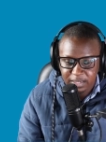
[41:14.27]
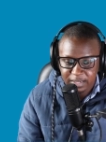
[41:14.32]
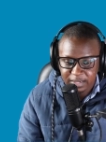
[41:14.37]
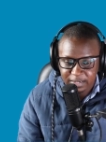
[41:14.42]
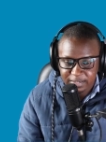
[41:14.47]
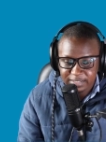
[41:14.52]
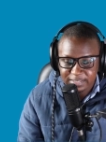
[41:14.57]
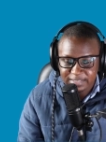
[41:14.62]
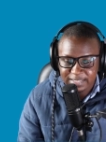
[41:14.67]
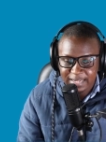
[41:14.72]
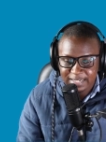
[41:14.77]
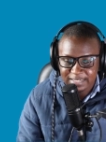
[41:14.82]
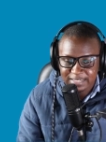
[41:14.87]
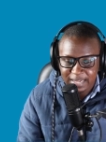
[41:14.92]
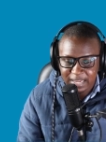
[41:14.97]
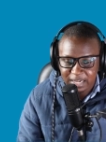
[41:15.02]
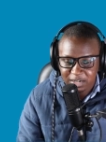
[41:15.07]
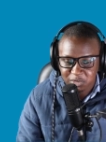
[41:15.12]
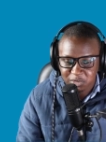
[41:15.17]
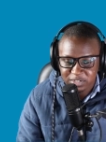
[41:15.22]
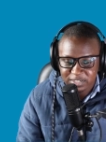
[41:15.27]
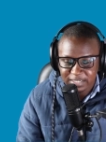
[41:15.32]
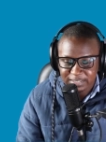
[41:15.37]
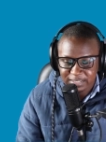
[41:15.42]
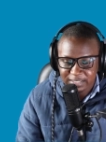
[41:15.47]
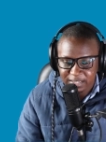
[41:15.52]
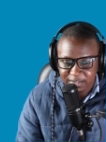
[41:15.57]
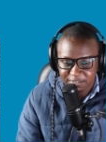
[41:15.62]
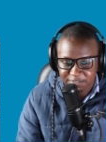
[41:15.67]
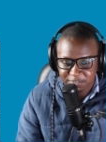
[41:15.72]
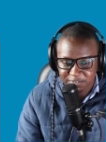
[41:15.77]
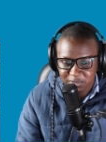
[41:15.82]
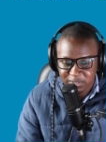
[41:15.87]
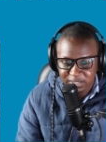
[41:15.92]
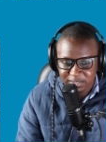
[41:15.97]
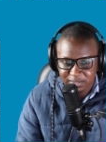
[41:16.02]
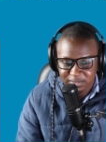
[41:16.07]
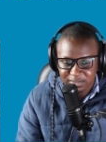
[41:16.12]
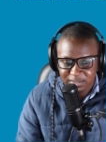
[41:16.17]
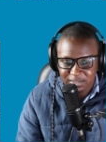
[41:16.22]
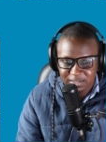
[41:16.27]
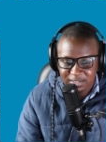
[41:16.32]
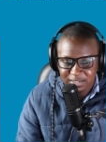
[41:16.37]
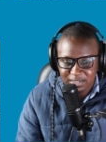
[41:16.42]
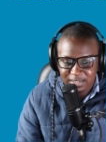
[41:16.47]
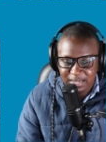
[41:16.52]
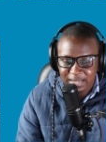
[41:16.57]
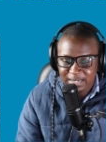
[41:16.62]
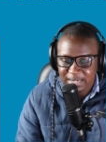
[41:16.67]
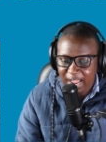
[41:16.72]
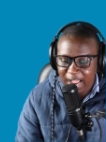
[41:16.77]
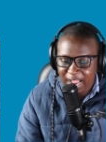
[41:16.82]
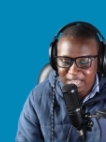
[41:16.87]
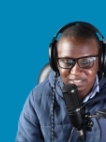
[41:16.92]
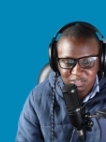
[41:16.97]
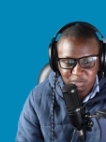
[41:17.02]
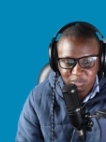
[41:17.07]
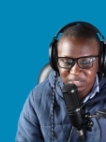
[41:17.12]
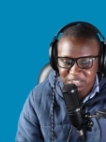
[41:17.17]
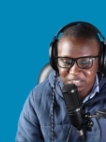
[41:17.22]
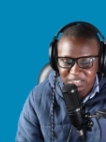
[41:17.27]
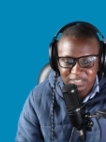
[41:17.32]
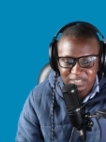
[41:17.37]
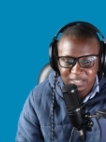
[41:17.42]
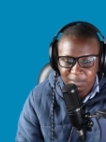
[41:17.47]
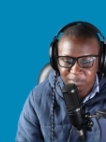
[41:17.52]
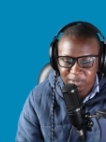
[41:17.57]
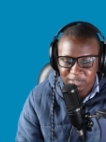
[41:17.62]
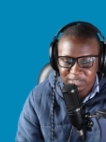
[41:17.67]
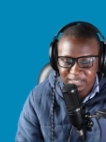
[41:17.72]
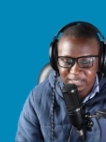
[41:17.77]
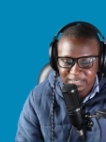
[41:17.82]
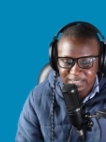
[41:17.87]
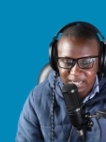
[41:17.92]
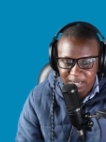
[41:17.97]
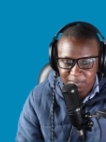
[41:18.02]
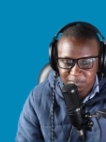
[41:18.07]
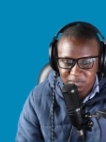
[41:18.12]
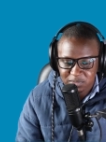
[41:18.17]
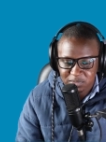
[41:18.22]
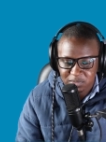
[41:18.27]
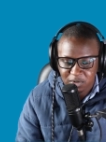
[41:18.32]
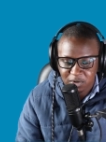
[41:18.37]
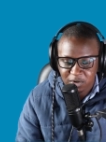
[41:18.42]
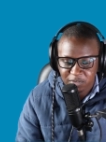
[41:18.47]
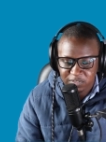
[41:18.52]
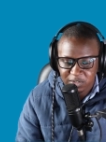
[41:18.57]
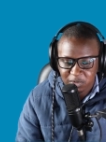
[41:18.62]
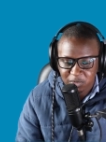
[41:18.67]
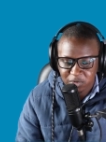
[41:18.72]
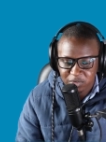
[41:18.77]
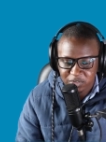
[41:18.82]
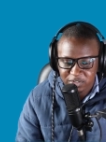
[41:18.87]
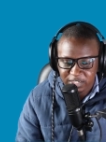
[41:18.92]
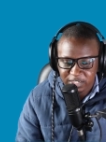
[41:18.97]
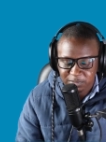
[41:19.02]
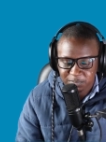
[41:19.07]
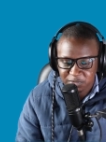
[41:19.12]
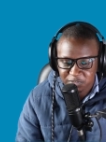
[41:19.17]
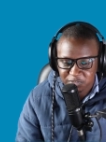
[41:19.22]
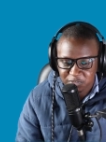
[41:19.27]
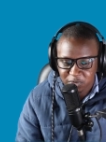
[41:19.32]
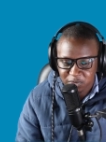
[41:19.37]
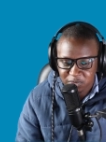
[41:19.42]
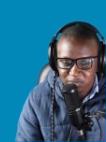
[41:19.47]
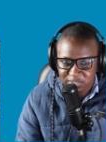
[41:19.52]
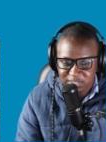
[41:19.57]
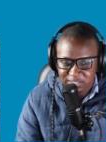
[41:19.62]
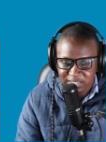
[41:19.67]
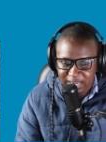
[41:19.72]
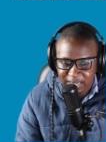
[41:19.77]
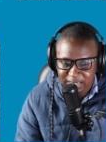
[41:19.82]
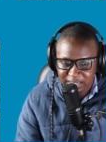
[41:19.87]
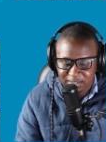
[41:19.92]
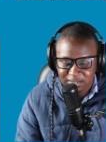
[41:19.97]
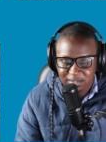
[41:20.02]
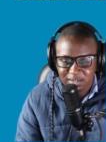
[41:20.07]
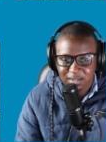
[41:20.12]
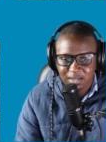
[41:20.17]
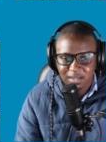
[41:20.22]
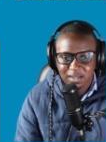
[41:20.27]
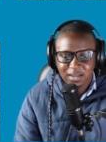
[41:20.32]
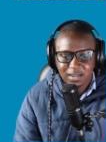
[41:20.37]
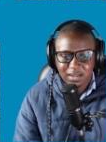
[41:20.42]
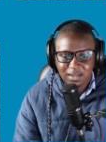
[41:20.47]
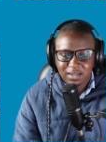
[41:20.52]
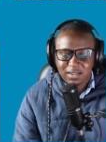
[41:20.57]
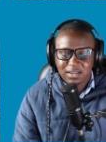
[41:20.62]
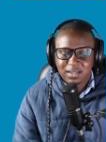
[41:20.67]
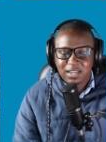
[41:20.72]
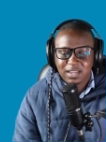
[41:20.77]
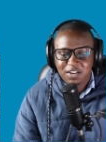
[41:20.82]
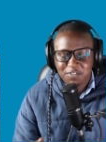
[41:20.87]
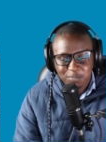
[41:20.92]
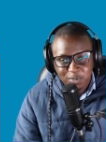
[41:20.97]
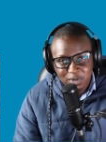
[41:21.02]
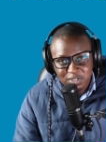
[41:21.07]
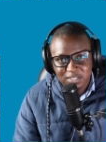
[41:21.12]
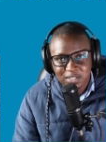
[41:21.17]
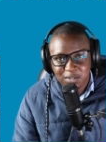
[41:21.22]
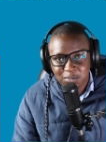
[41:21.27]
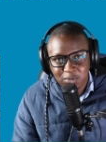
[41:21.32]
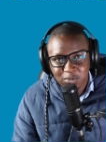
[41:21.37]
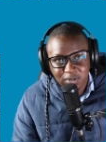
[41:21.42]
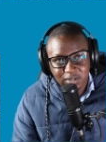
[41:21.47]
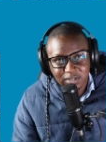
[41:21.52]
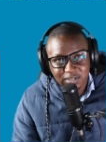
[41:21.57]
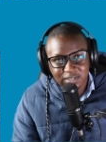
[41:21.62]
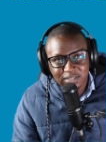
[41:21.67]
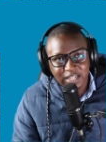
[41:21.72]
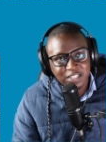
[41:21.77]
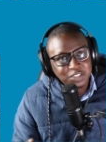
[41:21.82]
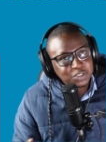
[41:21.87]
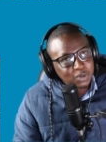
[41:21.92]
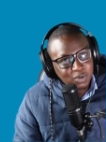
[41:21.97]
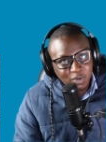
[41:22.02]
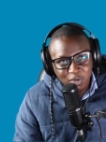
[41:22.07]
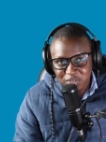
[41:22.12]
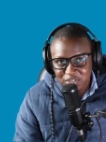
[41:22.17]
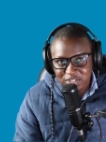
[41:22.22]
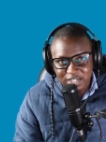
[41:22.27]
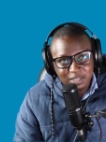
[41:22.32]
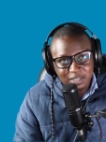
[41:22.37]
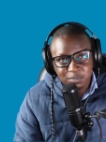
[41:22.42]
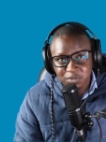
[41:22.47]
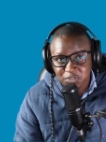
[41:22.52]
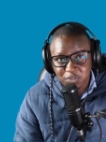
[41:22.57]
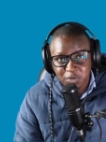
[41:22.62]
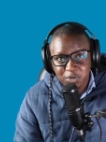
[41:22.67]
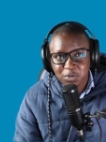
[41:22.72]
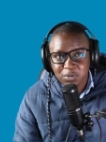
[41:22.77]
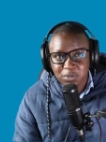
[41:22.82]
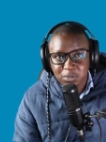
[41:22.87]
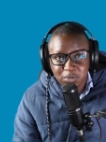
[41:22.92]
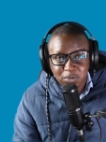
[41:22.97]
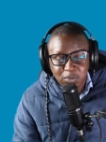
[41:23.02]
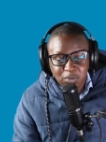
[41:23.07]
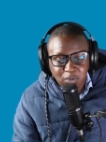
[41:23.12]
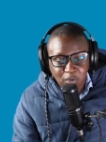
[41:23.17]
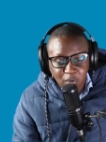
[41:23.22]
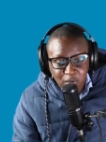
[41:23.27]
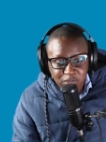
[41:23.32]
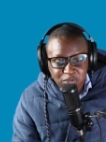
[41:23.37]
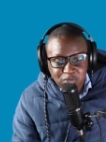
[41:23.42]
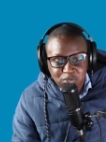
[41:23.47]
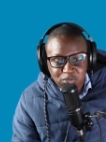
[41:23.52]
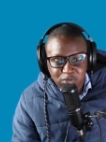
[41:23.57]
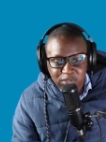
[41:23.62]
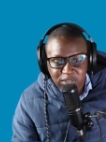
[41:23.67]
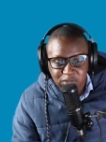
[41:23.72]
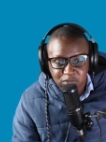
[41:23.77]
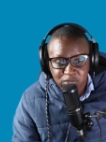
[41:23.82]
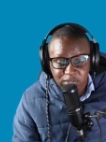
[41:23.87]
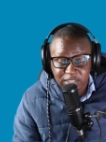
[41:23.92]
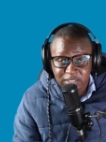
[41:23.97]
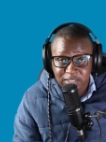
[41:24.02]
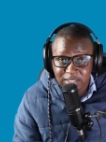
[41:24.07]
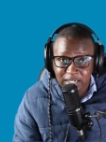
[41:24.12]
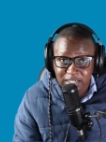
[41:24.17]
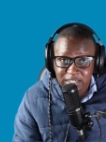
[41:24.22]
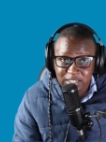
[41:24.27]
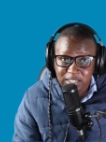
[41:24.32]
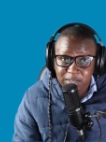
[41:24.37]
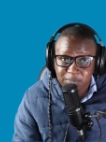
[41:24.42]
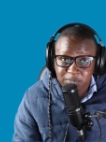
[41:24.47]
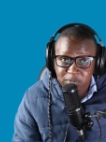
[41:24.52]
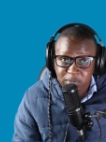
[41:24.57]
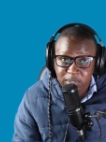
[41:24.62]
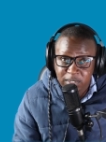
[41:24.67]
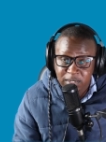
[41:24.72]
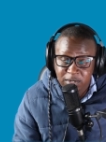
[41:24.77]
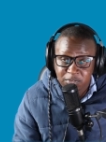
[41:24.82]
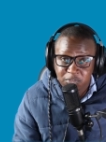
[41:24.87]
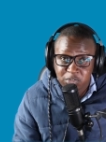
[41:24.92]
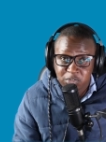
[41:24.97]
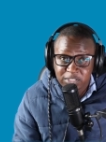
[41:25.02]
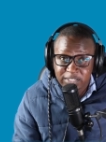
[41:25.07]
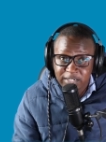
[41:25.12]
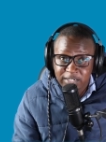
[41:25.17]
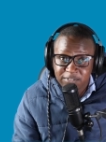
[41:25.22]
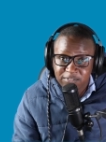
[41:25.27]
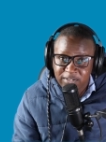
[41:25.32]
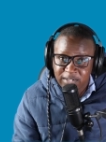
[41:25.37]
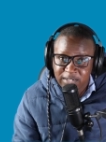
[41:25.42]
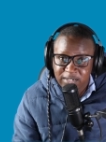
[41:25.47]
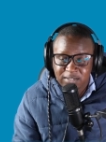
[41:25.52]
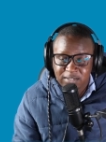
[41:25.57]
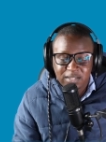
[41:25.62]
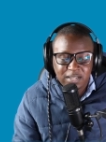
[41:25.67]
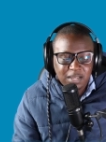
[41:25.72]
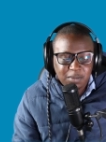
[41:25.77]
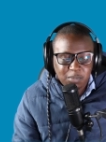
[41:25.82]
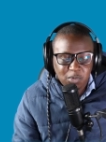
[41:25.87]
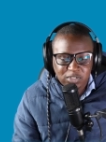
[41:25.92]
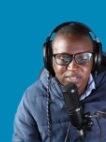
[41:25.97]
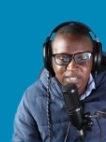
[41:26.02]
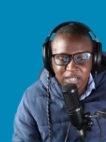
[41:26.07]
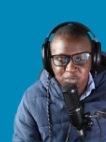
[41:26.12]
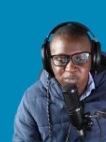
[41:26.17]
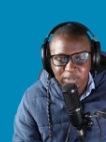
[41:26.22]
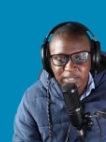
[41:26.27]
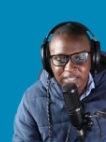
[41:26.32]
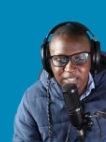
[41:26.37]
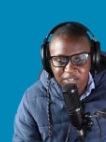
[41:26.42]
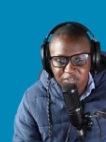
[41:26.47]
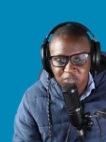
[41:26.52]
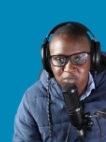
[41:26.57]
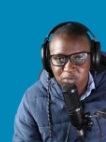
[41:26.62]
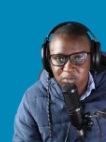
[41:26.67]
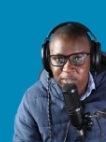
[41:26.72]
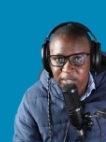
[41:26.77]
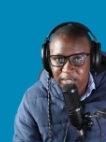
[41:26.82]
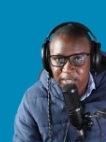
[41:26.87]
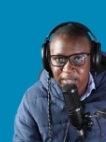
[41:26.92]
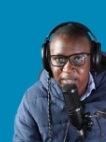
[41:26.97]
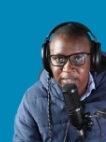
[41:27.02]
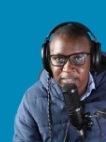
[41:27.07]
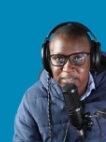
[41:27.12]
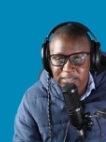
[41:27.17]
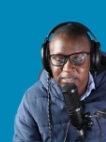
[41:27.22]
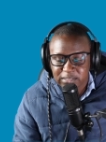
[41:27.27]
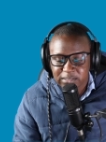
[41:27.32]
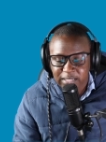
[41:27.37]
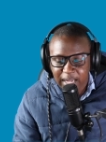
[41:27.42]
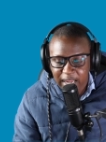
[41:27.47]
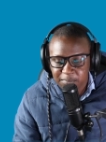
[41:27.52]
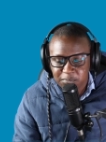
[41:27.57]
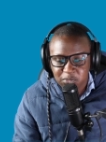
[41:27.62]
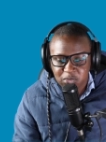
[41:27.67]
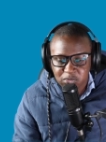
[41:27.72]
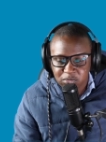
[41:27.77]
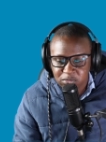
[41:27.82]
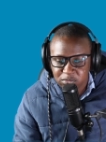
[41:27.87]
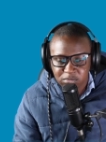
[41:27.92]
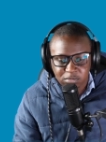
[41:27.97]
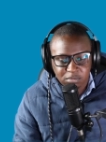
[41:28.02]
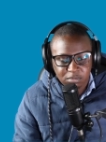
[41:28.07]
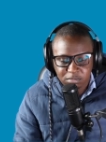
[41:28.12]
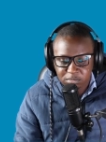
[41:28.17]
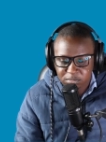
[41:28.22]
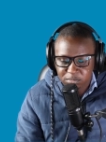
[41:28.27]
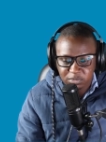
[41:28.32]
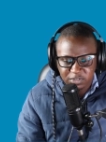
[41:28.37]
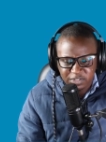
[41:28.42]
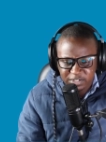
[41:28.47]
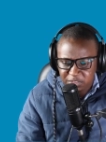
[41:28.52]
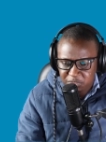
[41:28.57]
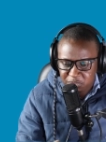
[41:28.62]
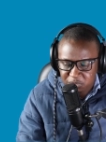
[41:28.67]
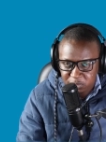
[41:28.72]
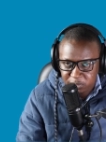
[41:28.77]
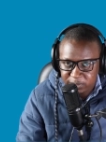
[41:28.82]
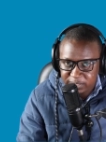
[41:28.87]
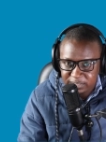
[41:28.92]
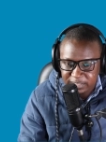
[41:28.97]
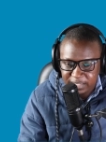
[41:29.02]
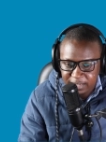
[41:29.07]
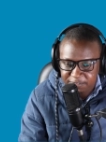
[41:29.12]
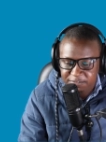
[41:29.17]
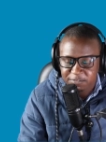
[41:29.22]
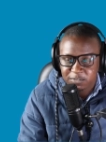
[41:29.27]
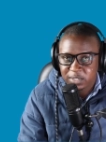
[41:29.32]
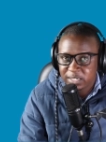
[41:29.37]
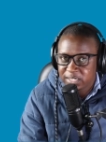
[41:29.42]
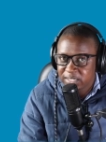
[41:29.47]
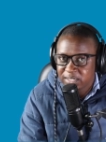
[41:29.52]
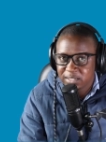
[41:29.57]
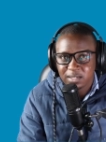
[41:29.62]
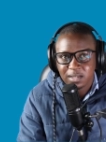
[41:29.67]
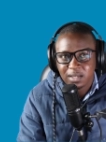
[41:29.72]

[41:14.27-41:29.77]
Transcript: Read the entire contract carefully and ask questions about the terms of the contract before you sign. If possible, get your contract before you go to the dealership for delivery, because that will give you time to read through it carefully,